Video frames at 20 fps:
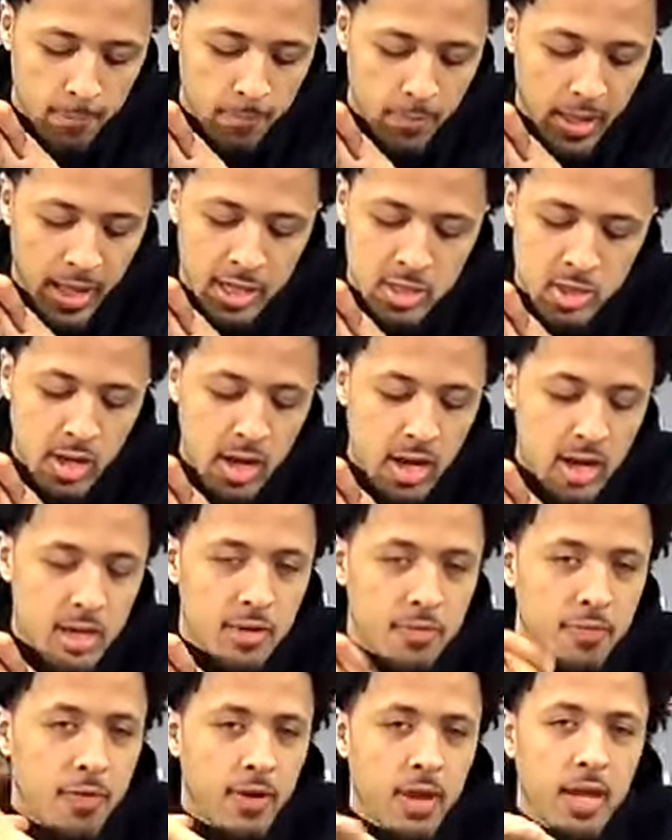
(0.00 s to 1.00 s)
I try to
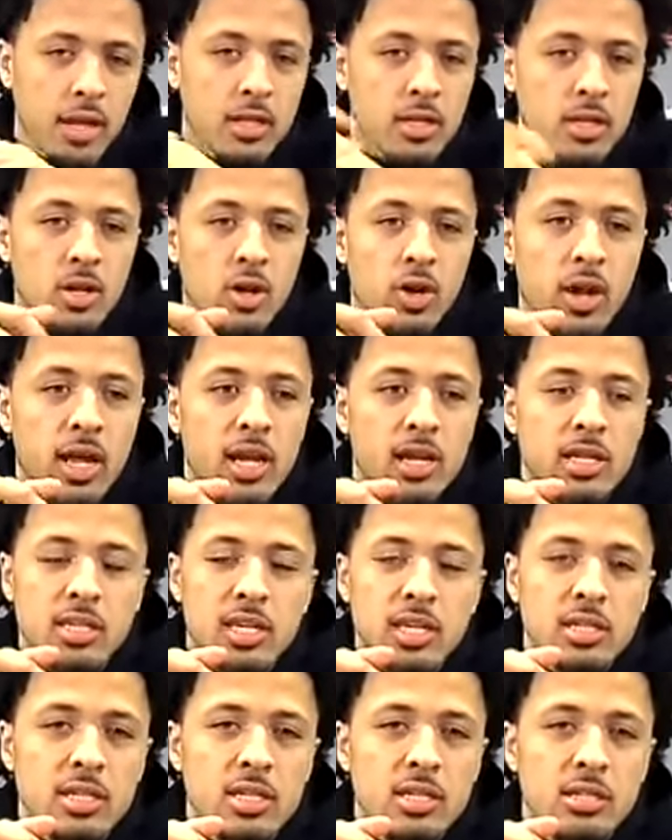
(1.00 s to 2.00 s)
deflect, you know, that
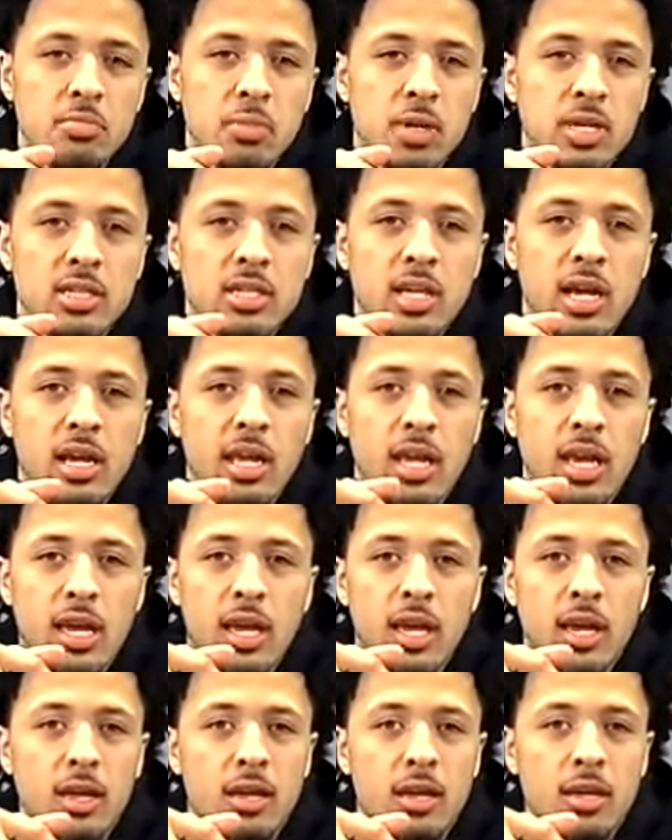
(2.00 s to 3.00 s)
attention as much as I
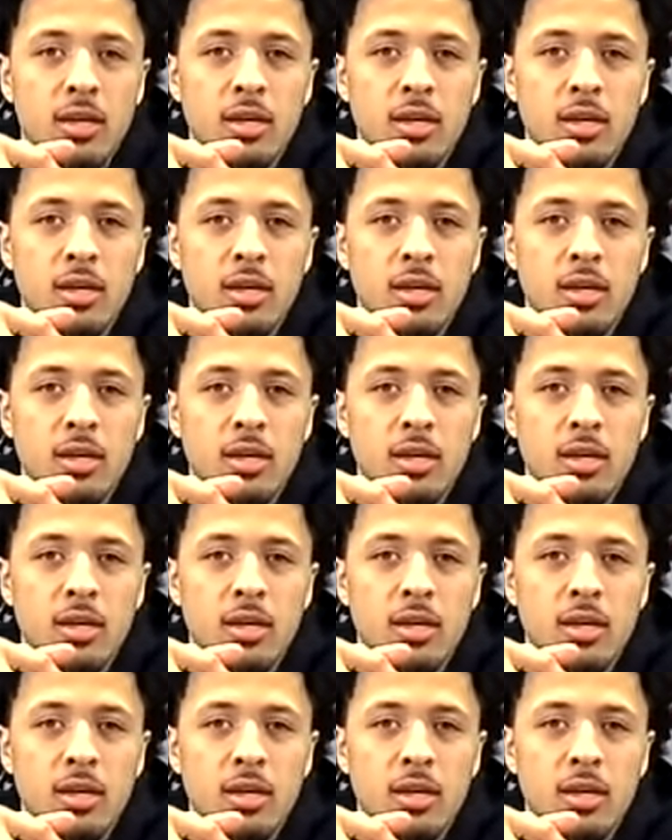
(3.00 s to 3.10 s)
can.